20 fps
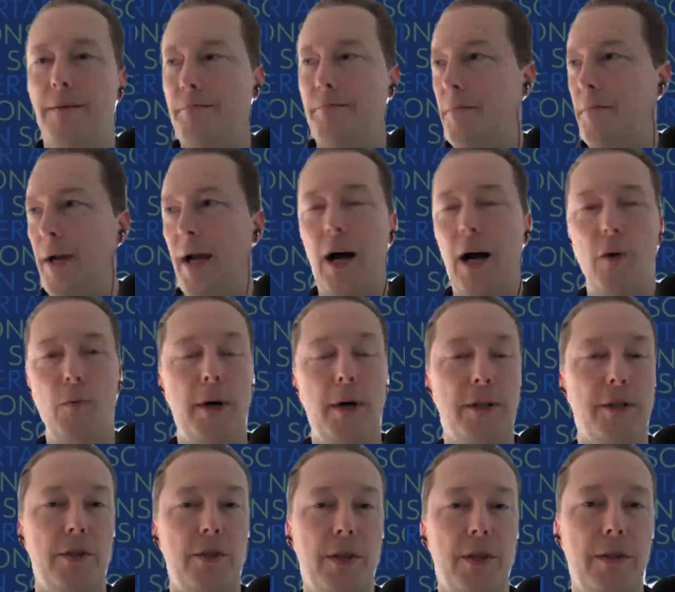How
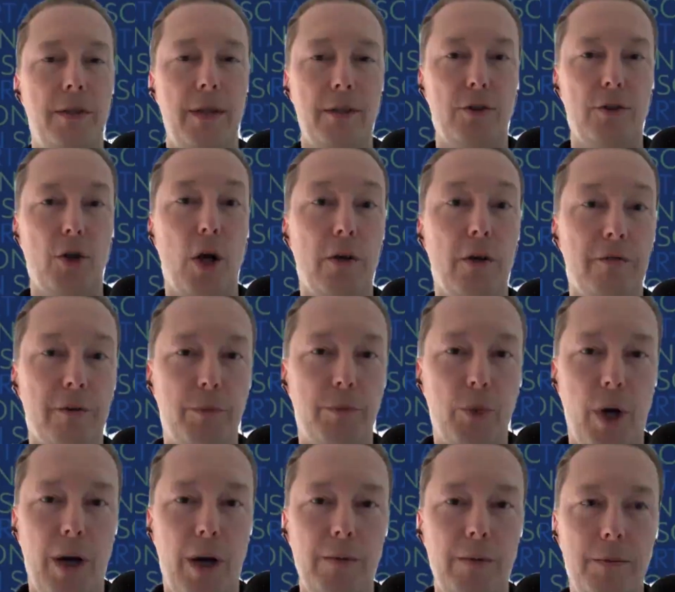much did they solve the
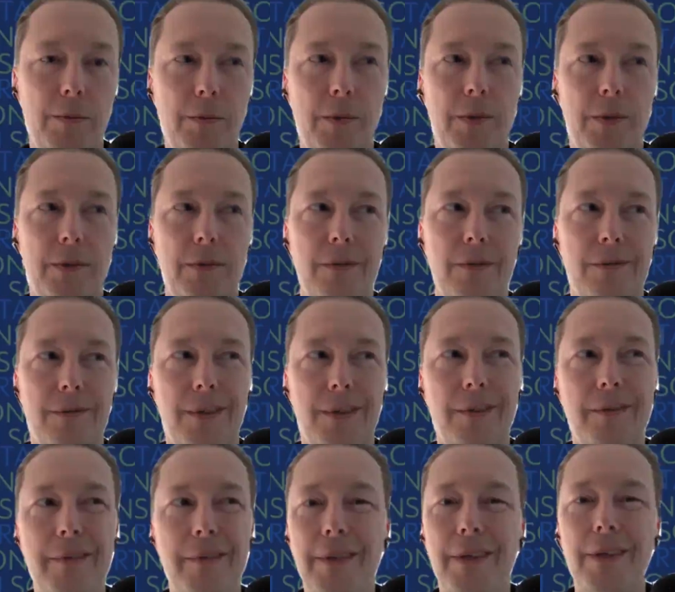problem?
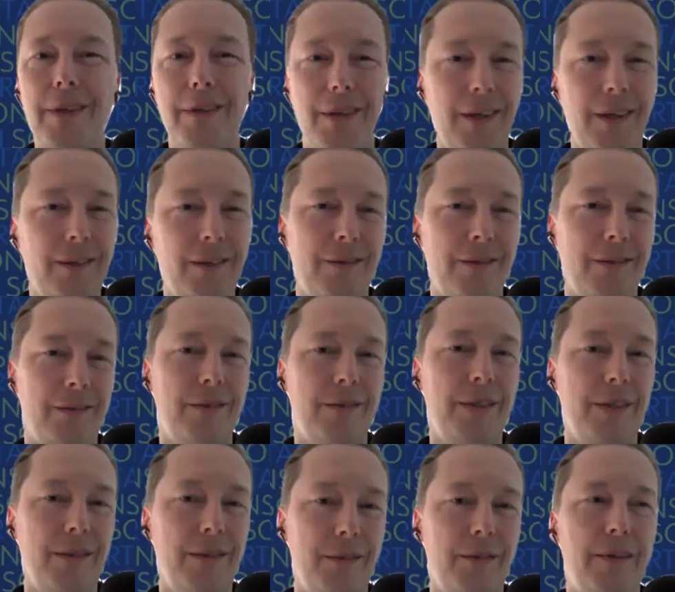Well, I mean,
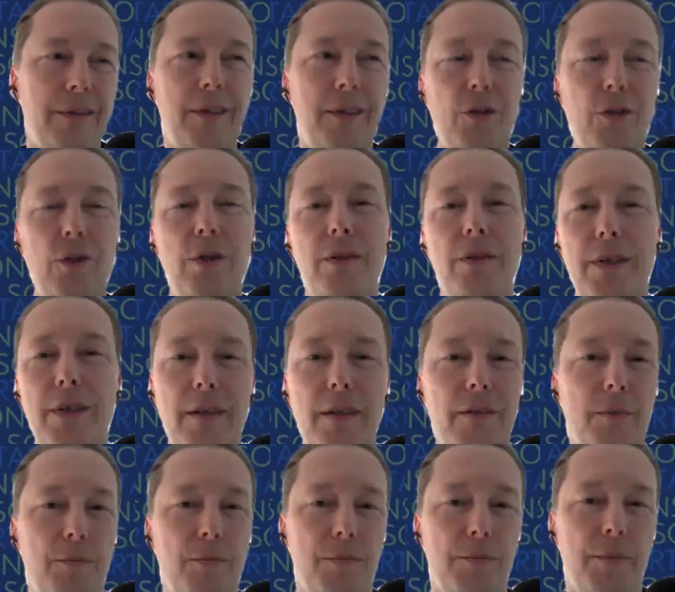they shouldn't
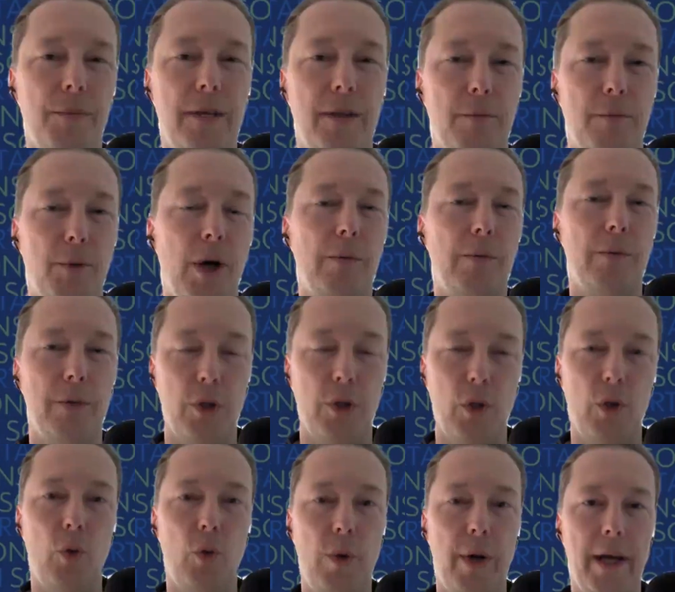make the problem go
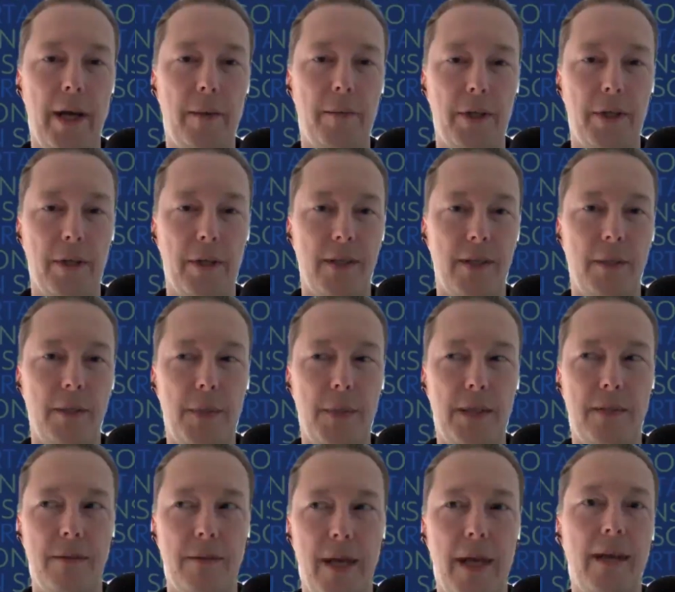away, because that
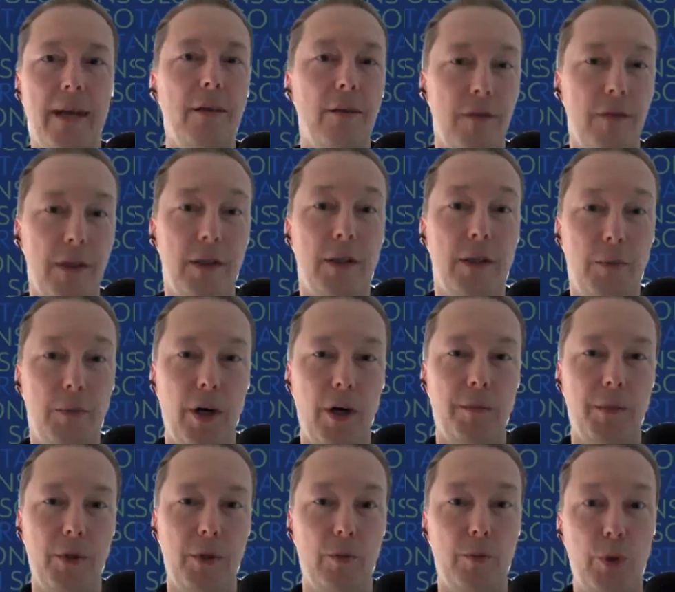means the end of their
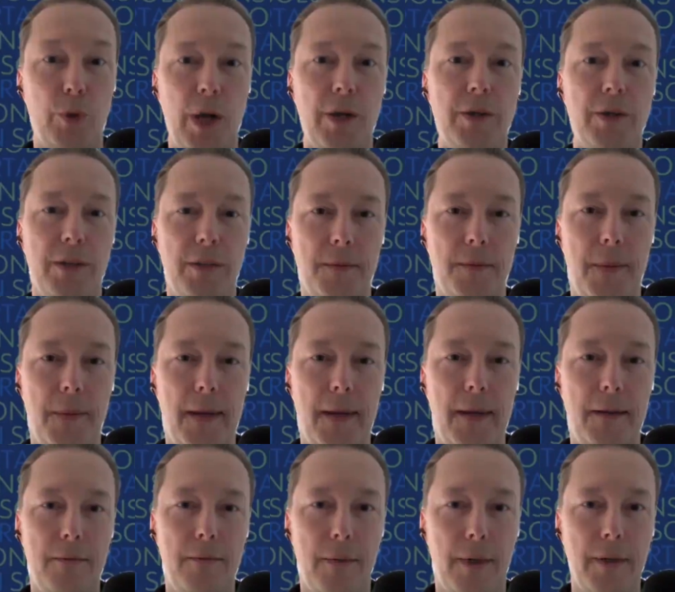department or project,
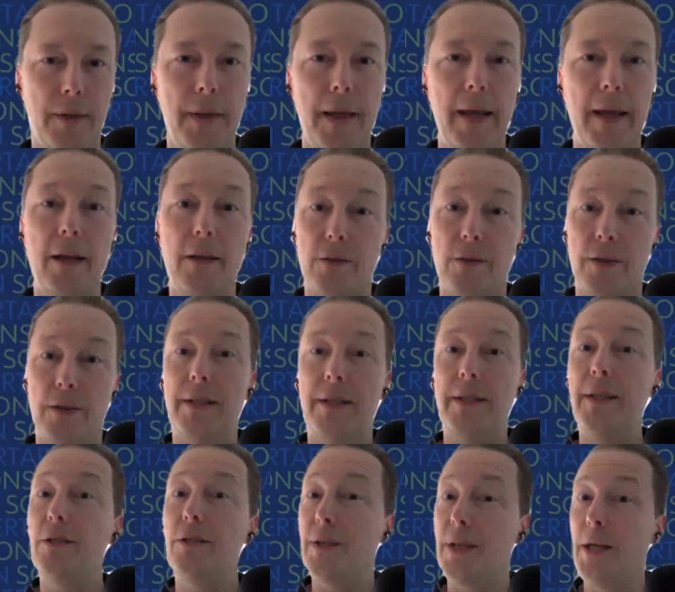right? Yes. So they
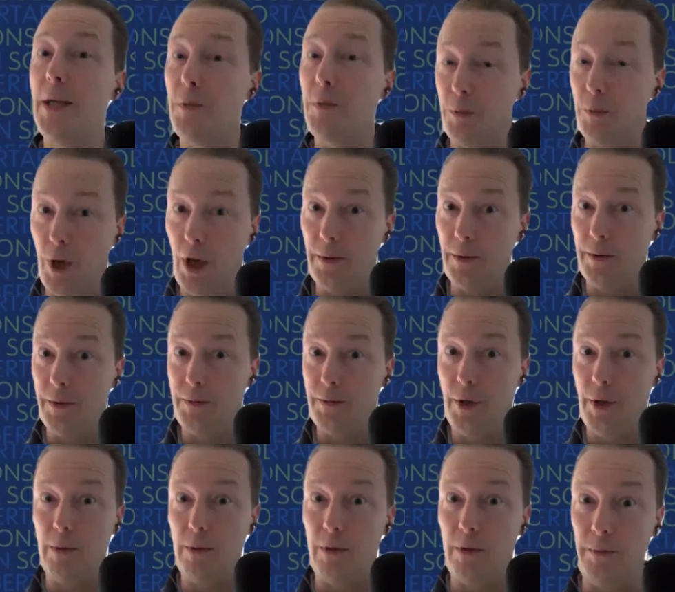need to keep the
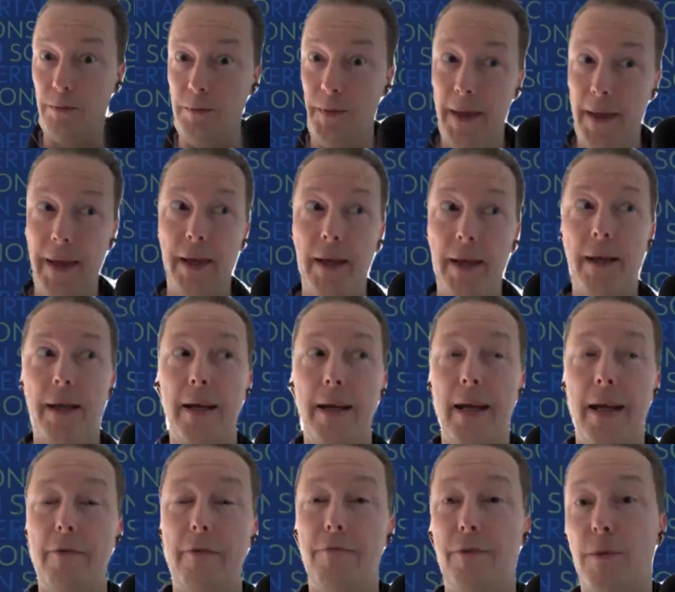problem.
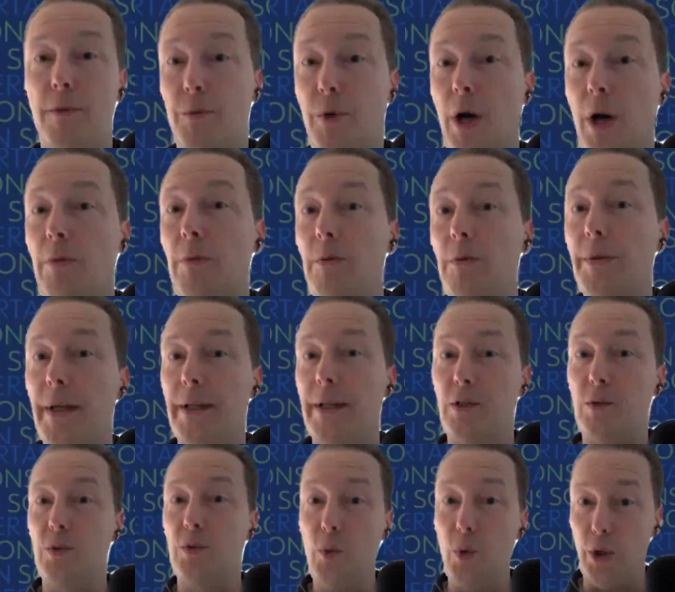If the problem
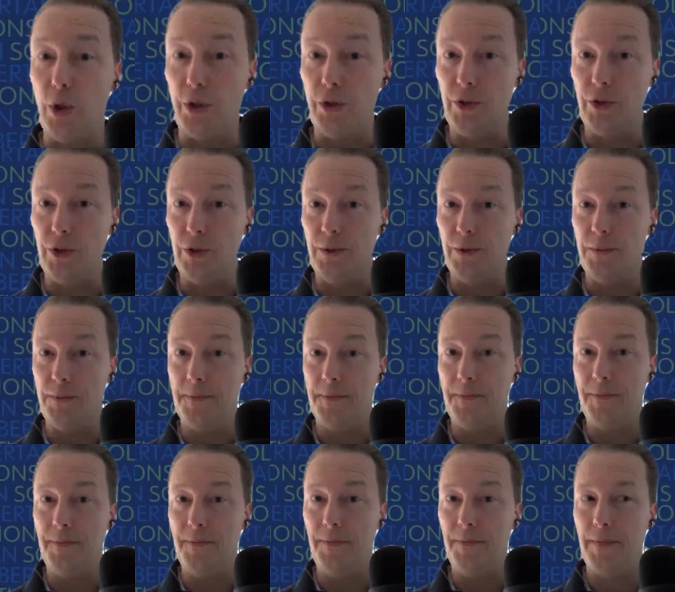gets worse,
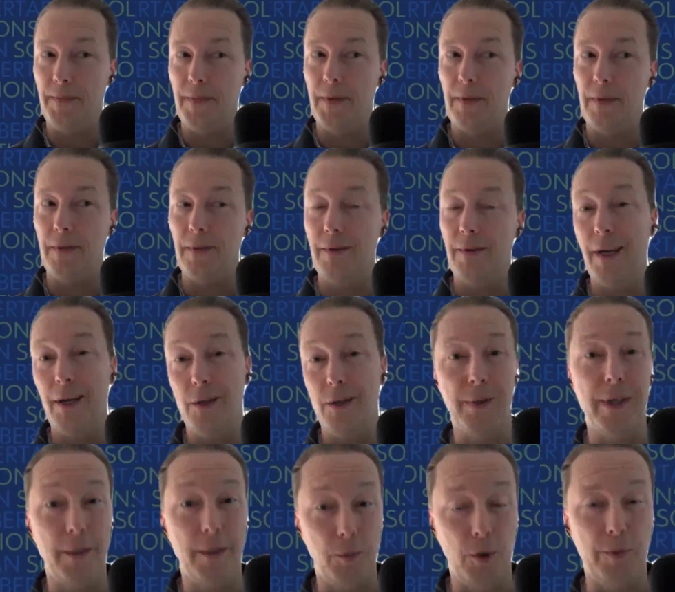they
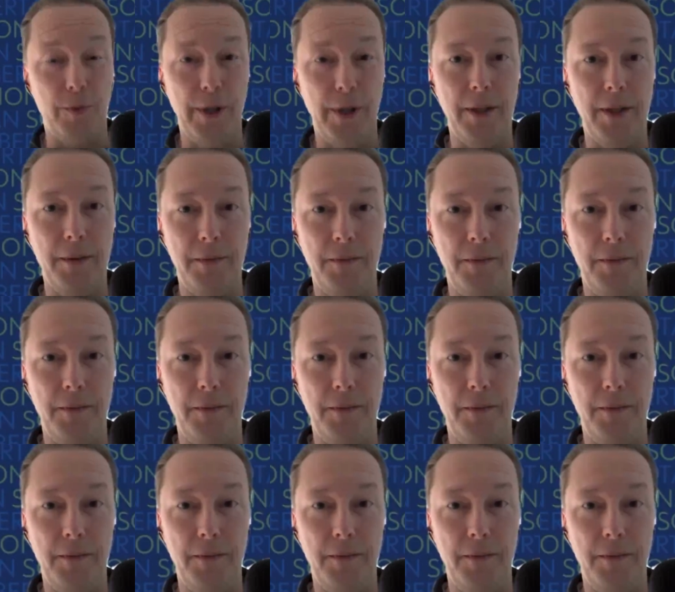actually get more money.